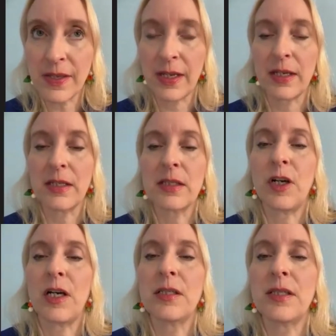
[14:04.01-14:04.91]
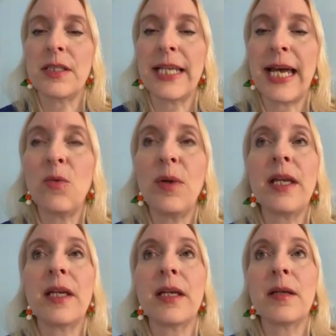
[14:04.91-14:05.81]
things for us is now
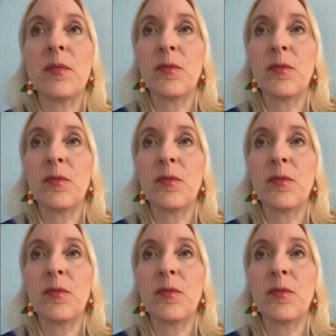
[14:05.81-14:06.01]
we can,